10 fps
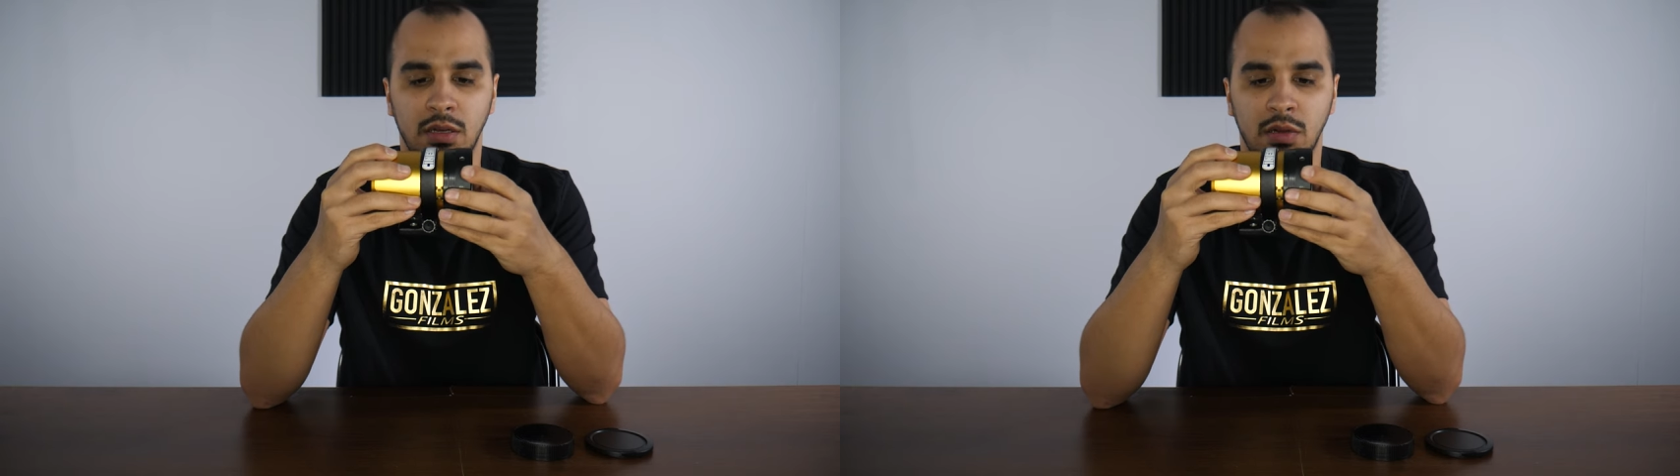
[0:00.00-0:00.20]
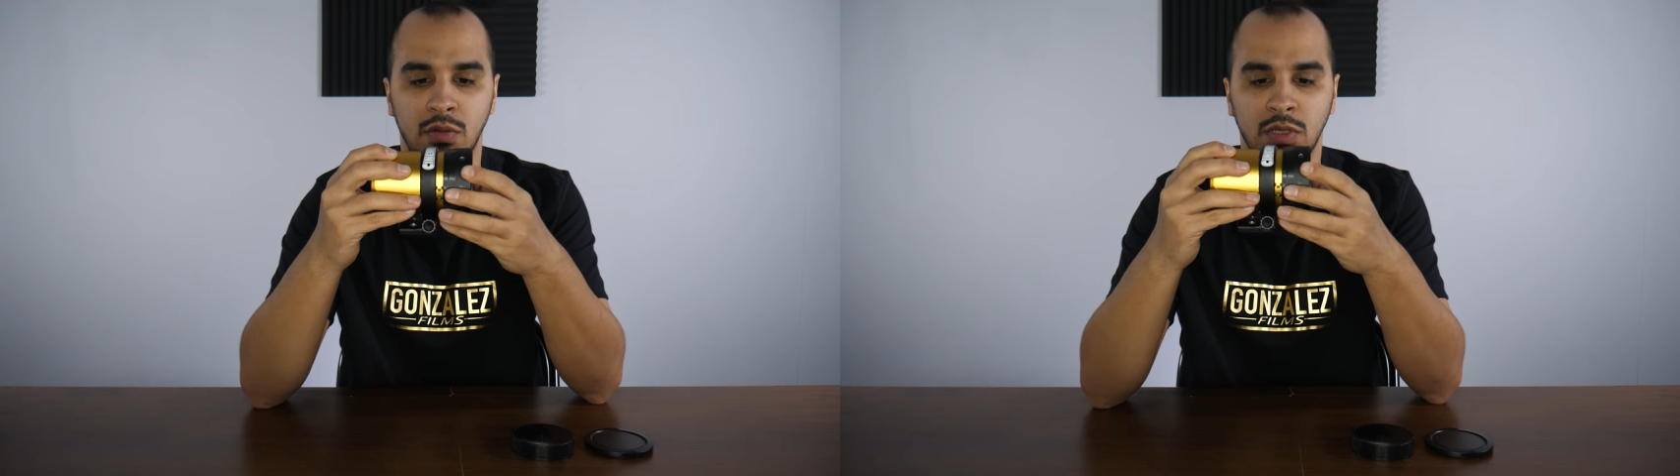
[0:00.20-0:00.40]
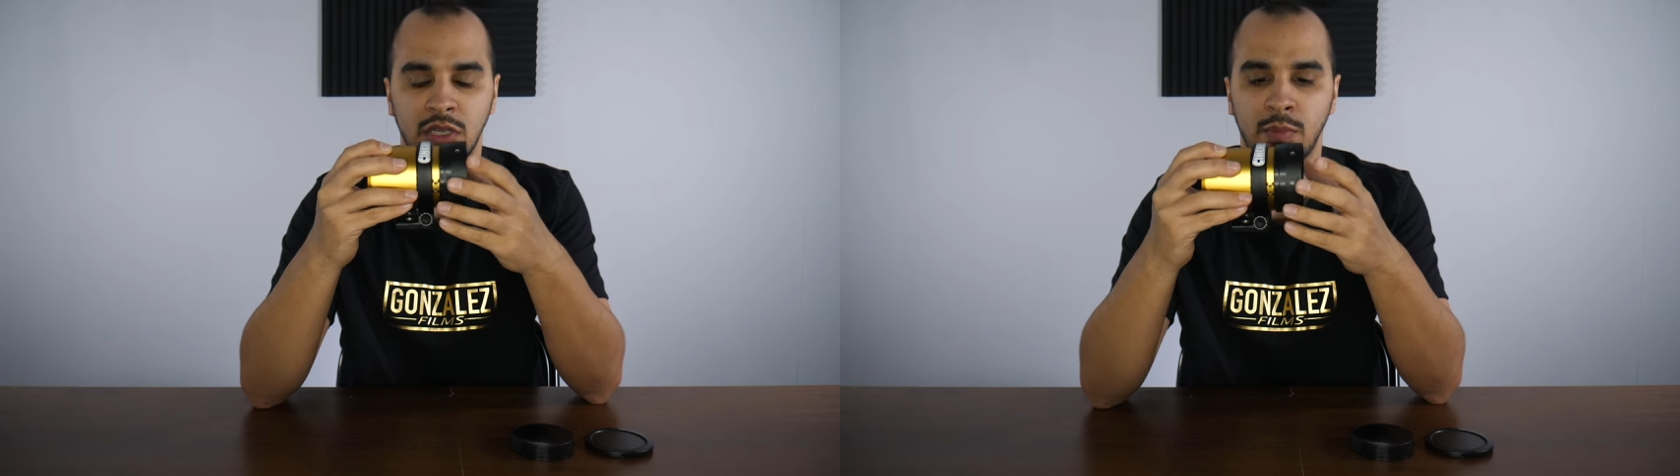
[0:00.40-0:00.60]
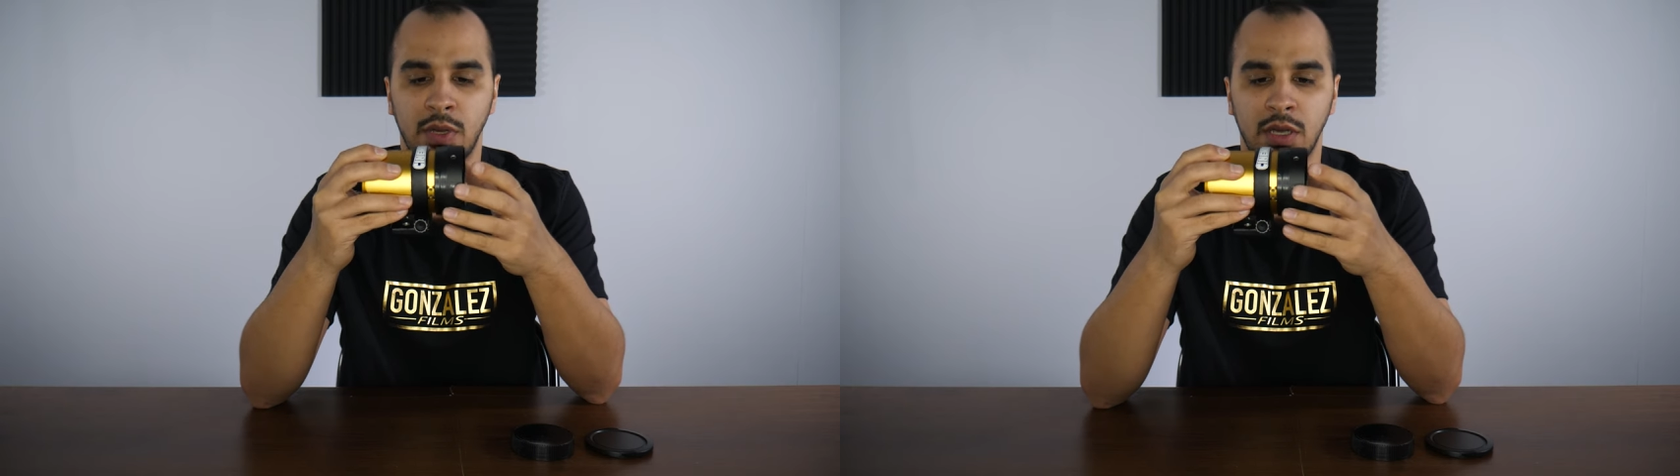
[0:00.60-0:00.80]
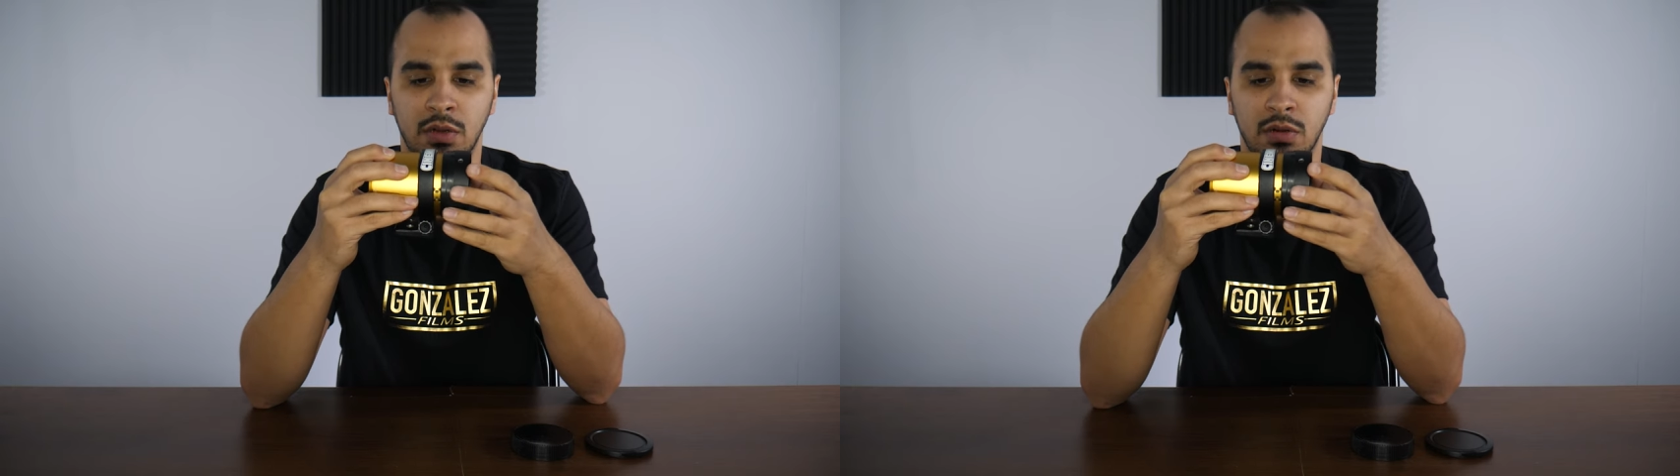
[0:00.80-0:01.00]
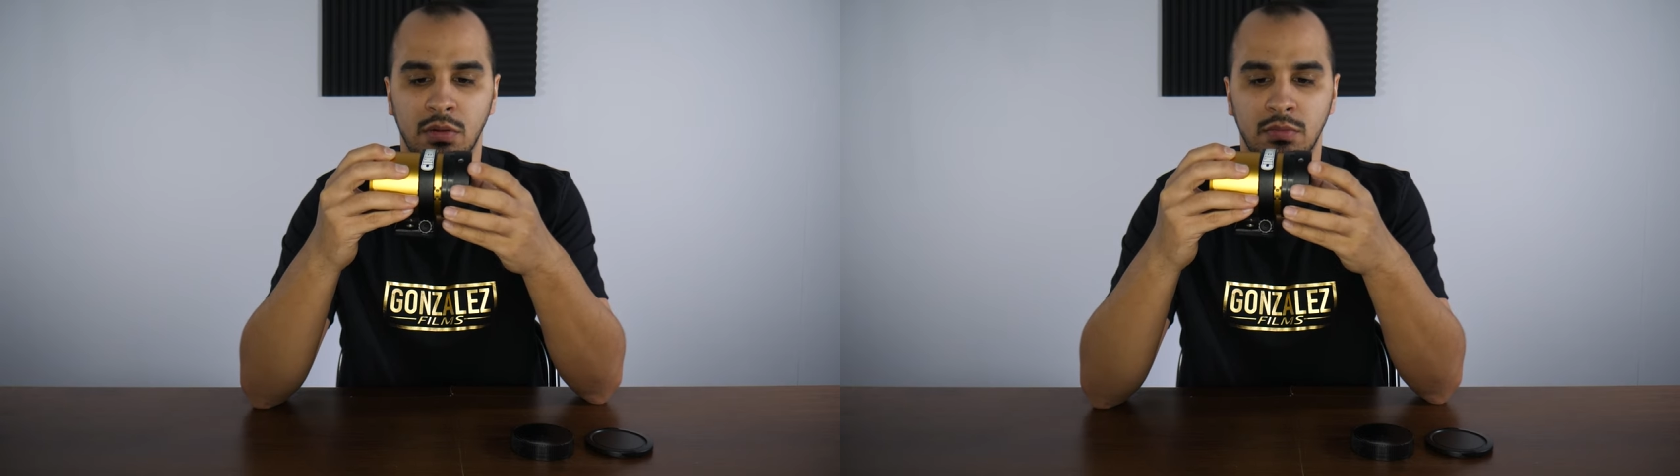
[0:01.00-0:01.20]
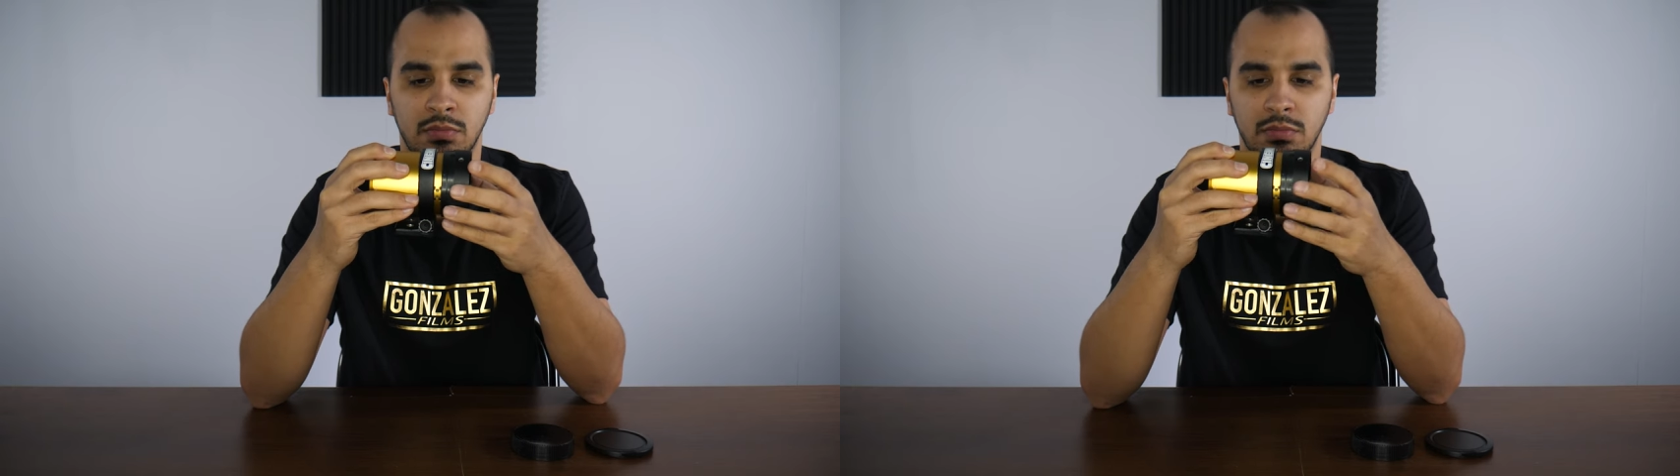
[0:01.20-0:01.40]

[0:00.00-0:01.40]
on eBay or